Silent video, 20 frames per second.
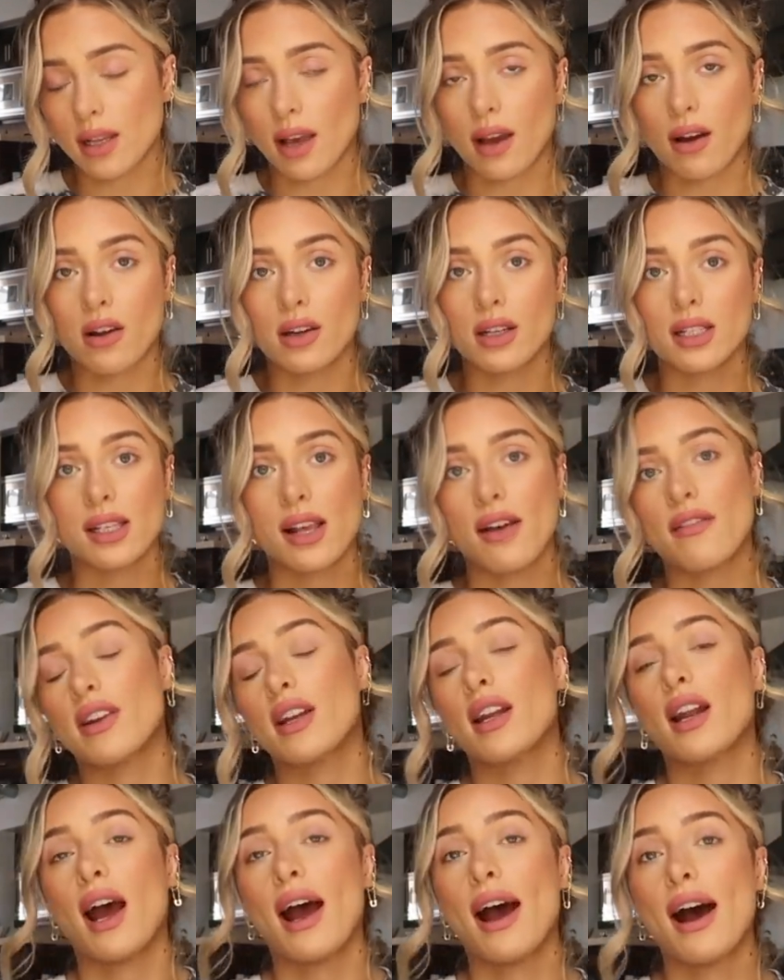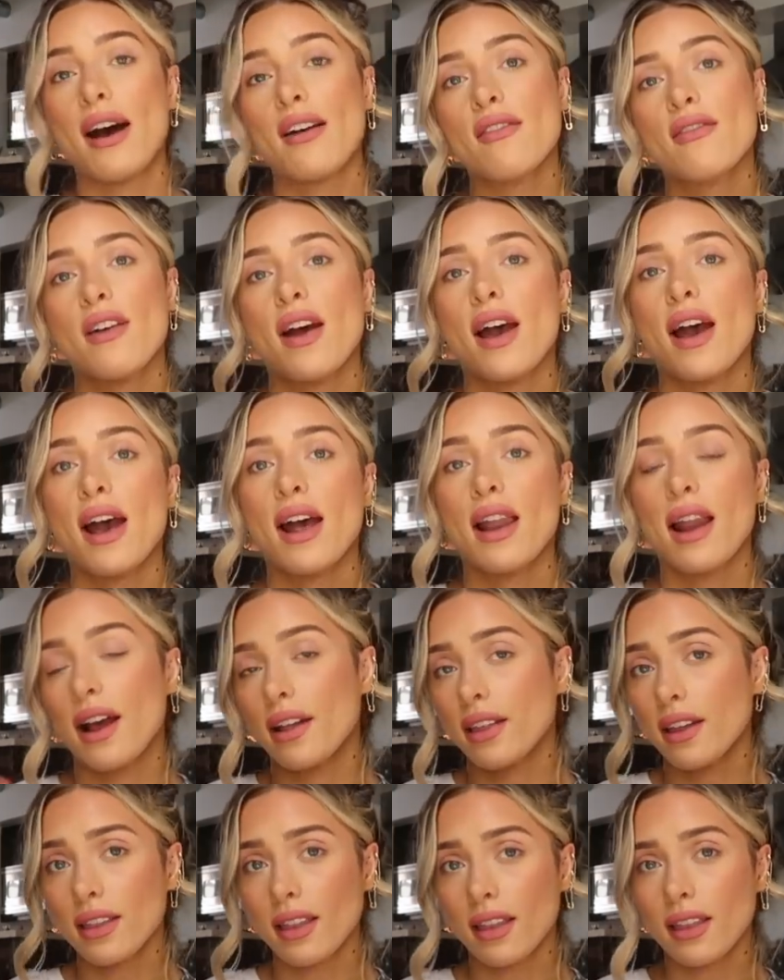I got a seven and a half and I
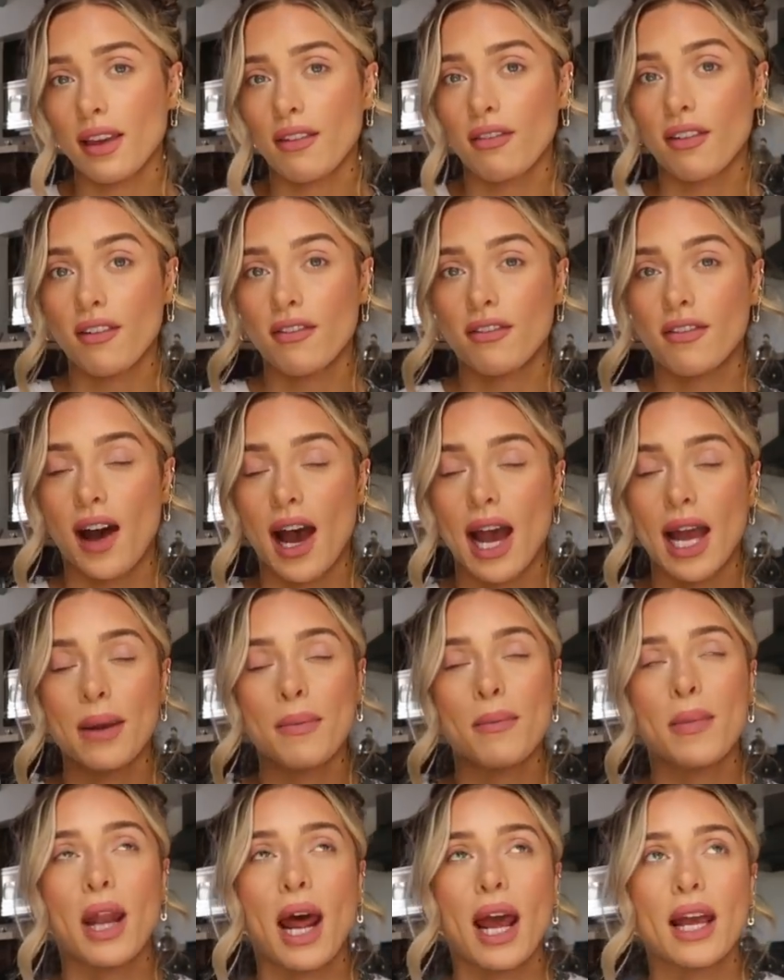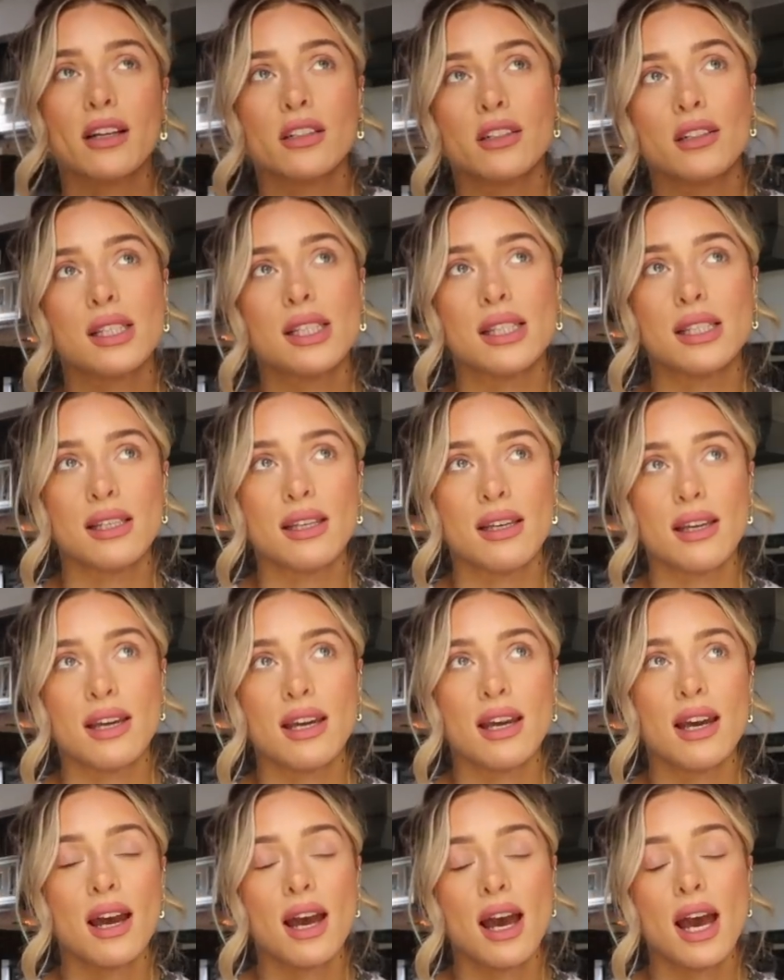think that they fit fine, but I could
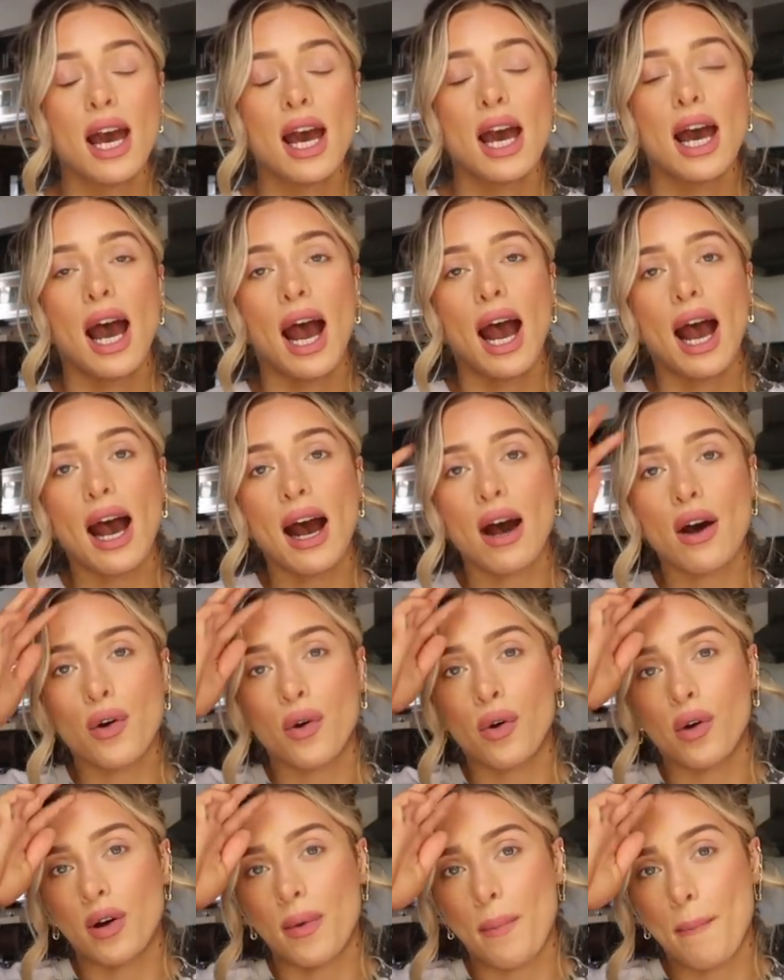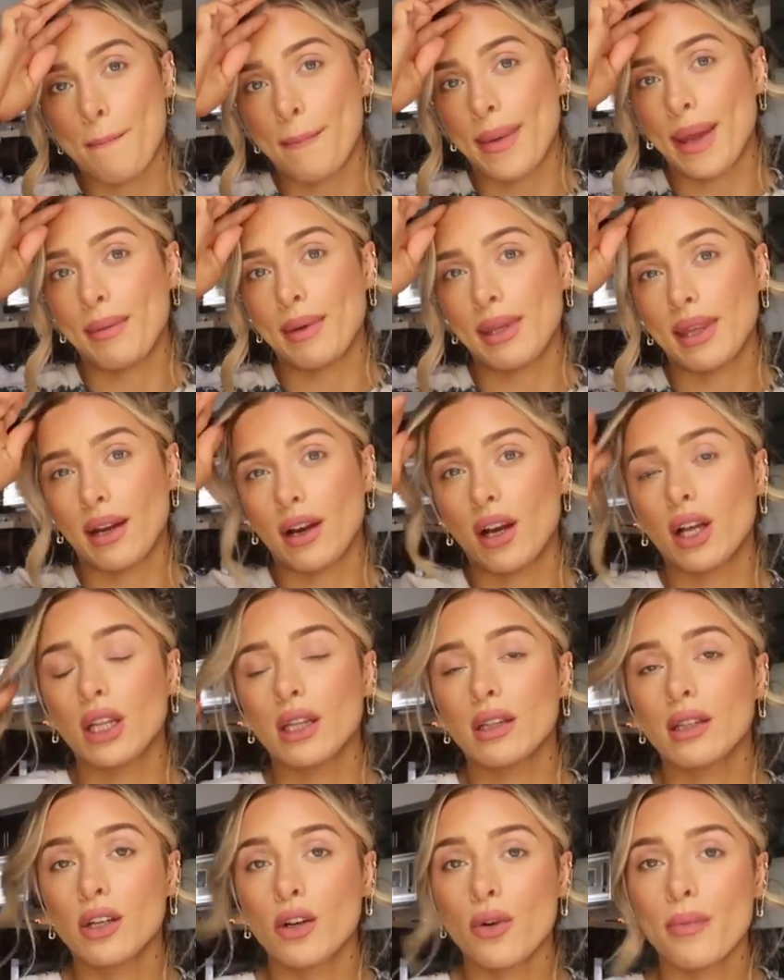see how maybe they're a
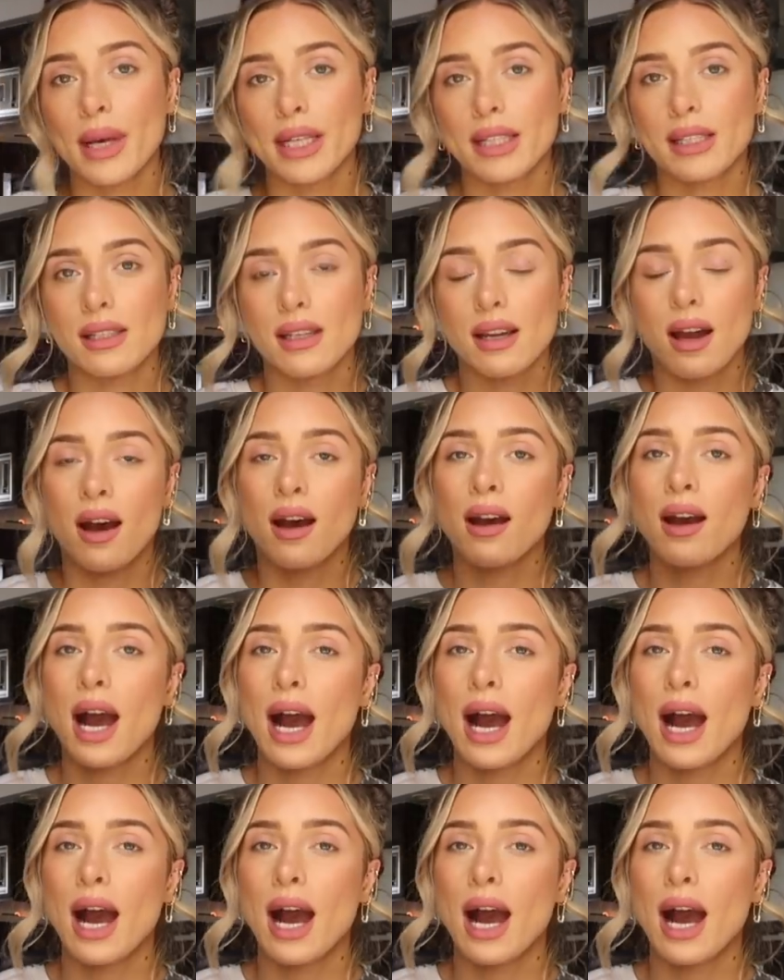little bit snug.